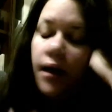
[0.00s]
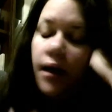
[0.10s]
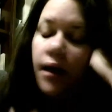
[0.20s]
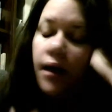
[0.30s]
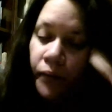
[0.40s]

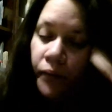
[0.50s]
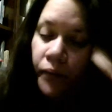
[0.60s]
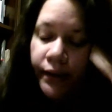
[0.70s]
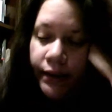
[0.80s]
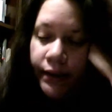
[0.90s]
I'm
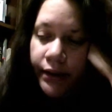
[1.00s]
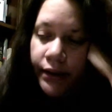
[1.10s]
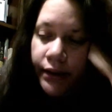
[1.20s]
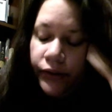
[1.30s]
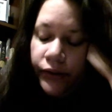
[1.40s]
wanting
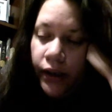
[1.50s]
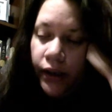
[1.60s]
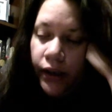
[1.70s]
to,